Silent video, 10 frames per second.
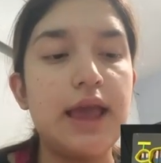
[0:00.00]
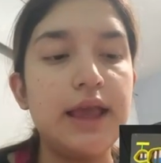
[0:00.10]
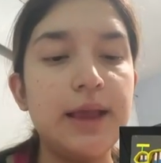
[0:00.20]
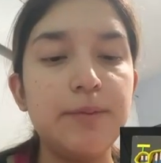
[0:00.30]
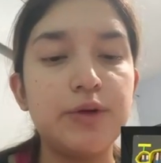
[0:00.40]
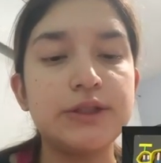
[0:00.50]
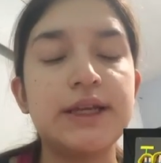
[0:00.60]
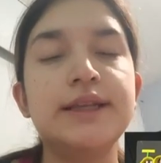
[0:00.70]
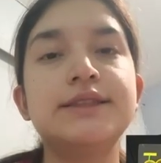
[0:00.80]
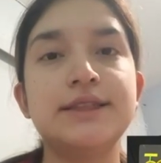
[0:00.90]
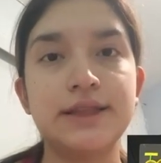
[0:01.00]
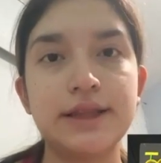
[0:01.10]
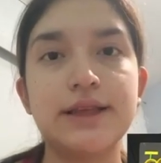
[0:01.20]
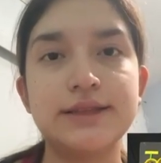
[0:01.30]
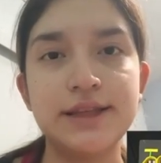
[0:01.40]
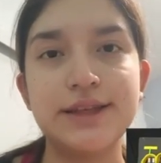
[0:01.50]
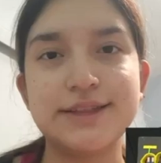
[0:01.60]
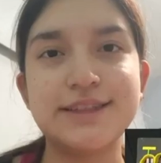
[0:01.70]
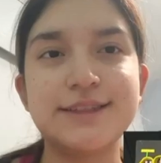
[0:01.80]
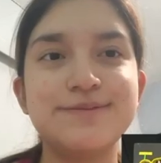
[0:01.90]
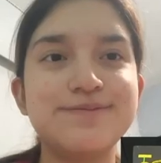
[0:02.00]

in protein synthesis.